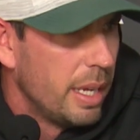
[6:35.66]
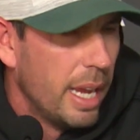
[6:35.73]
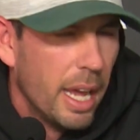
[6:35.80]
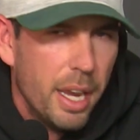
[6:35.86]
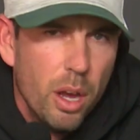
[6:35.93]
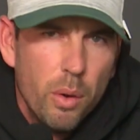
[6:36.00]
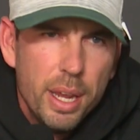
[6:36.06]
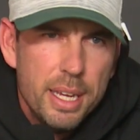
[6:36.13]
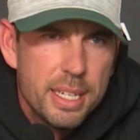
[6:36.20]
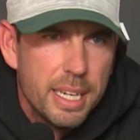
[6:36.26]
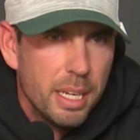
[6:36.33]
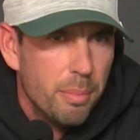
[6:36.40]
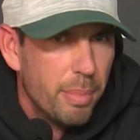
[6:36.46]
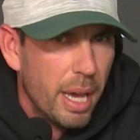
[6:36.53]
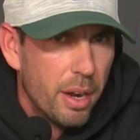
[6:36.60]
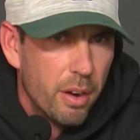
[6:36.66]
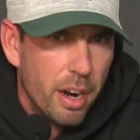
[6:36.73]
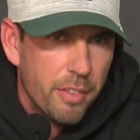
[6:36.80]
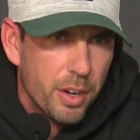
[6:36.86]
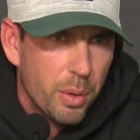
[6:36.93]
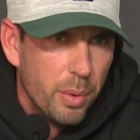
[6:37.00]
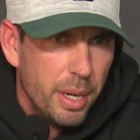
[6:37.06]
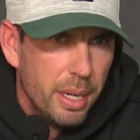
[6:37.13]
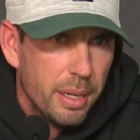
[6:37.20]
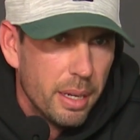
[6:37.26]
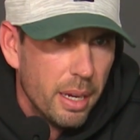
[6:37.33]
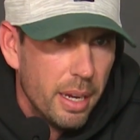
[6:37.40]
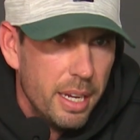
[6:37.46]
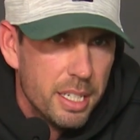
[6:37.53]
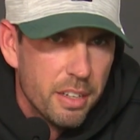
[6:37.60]
Yeah, no, he's getting better every week.
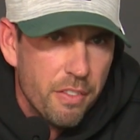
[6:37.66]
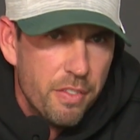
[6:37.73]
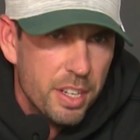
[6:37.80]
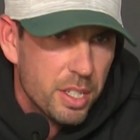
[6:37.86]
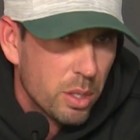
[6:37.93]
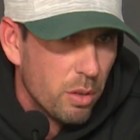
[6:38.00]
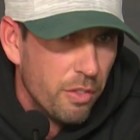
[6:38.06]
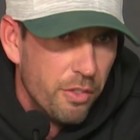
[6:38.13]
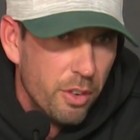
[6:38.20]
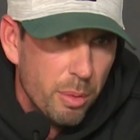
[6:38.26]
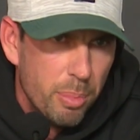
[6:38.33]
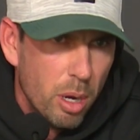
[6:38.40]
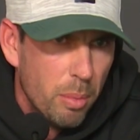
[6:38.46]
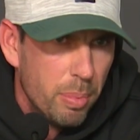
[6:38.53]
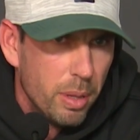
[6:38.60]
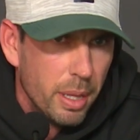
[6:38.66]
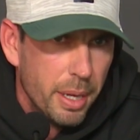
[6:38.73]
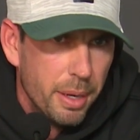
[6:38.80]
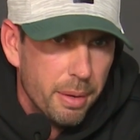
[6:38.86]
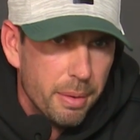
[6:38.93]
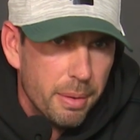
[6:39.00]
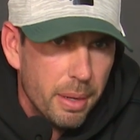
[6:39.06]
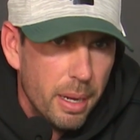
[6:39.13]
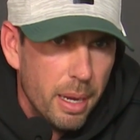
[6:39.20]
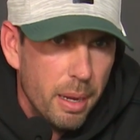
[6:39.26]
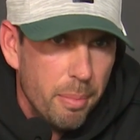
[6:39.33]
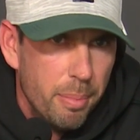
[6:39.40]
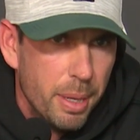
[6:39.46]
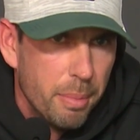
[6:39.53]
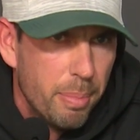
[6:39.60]
He's a physical football player,
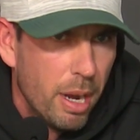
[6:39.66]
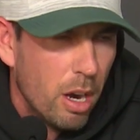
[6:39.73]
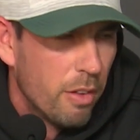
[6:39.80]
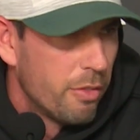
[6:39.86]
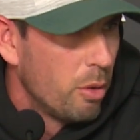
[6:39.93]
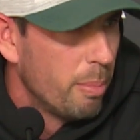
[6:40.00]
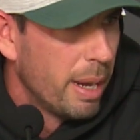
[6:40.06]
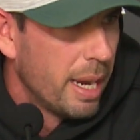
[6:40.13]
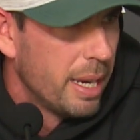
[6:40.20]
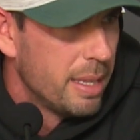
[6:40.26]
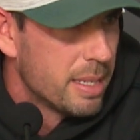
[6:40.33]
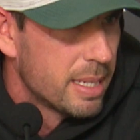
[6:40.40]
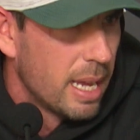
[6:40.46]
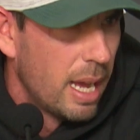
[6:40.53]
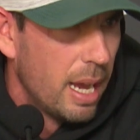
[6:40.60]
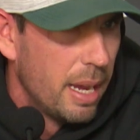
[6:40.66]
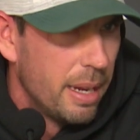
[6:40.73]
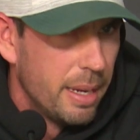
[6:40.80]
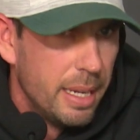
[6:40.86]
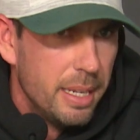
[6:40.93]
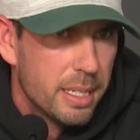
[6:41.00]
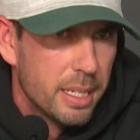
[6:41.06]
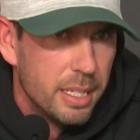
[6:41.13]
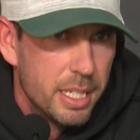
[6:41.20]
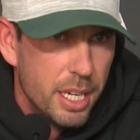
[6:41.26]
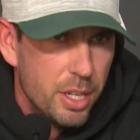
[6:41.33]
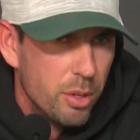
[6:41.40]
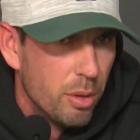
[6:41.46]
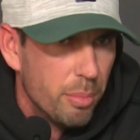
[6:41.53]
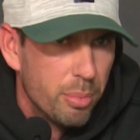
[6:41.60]
big, powerful man inside, and he's
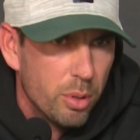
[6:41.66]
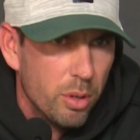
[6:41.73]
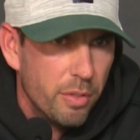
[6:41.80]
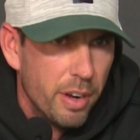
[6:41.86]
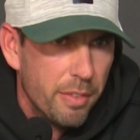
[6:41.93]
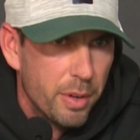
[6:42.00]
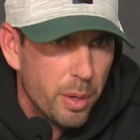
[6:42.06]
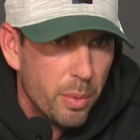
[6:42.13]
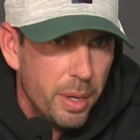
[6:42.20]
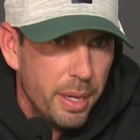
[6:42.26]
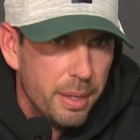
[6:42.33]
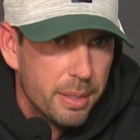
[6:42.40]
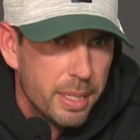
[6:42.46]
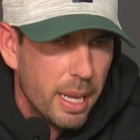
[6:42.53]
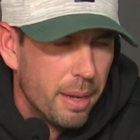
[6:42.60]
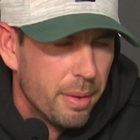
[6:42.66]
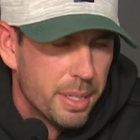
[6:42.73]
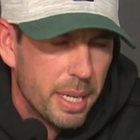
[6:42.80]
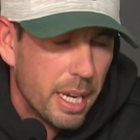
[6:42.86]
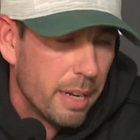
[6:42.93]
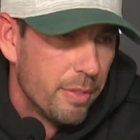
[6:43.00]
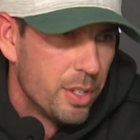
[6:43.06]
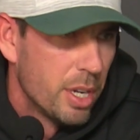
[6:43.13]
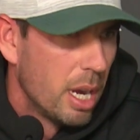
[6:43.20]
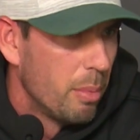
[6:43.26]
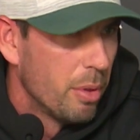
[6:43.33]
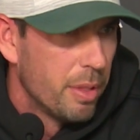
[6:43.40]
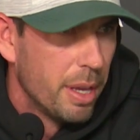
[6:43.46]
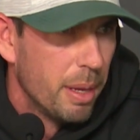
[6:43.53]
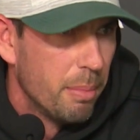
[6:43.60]
continuing to improve every week. Stout does a heck of a job
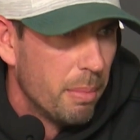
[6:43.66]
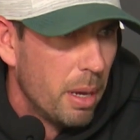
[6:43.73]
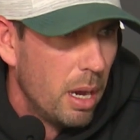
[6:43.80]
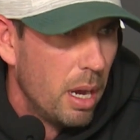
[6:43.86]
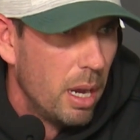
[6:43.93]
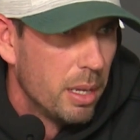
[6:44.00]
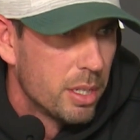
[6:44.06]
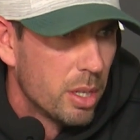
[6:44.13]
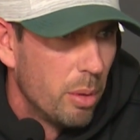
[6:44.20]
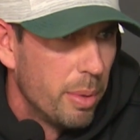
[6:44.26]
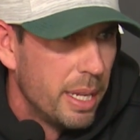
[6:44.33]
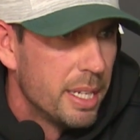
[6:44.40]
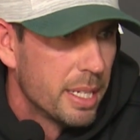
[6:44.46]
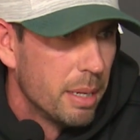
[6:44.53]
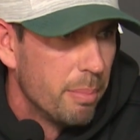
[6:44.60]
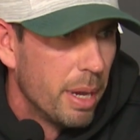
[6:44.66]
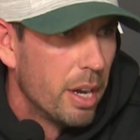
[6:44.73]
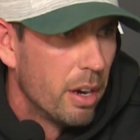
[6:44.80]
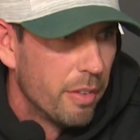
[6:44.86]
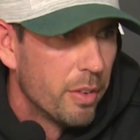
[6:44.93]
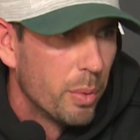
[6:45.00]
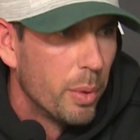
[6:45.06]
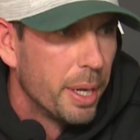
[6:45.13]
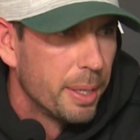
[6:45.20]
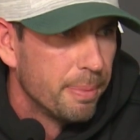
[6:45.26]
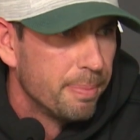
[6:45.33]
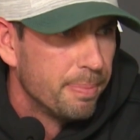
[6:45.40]
with him, but he's getting better every week.